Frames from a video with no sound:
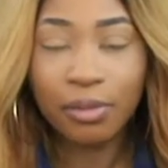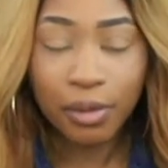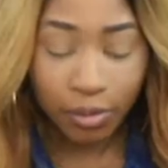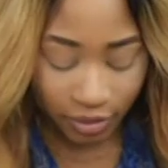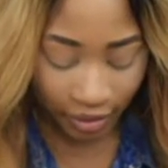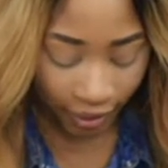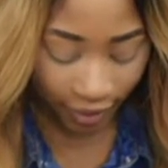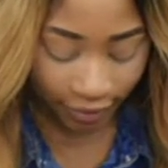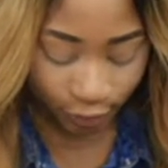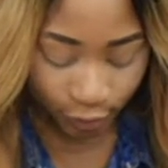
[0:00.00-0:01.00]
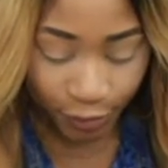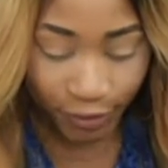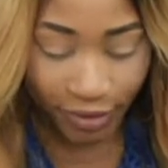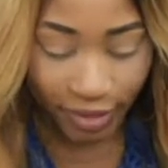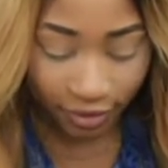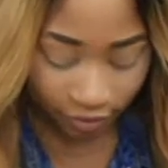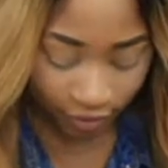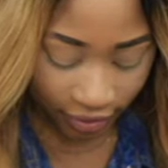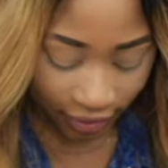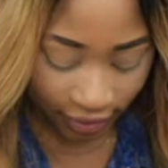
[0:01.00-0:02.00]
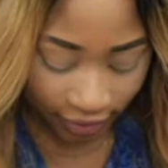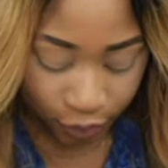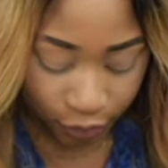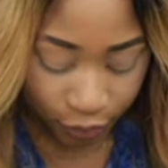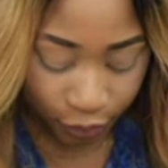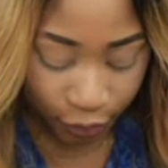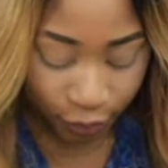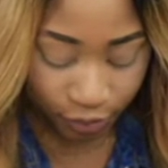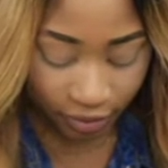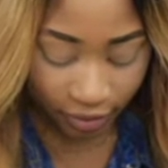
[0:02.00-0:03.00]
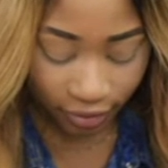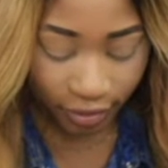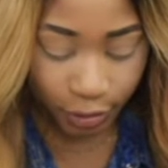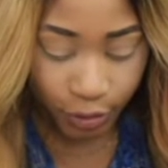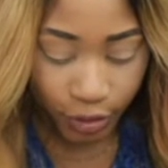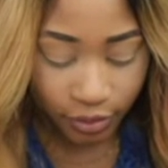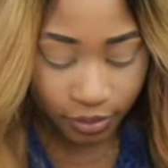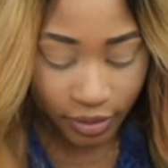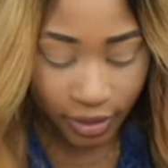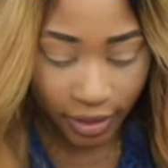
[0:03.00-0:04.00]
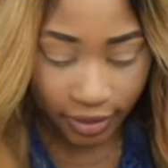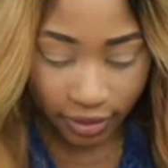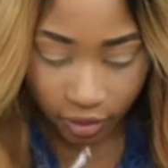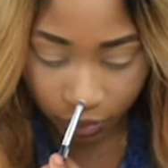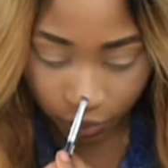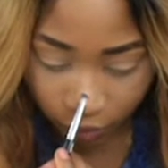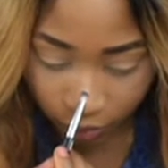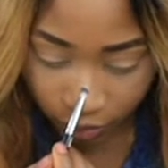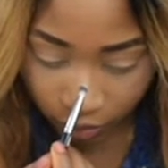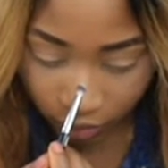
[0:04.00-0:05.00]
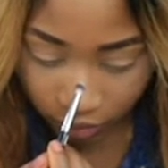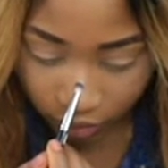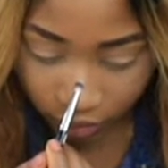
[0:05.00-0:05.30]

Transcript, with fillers: People that don't even like know me are showing me like more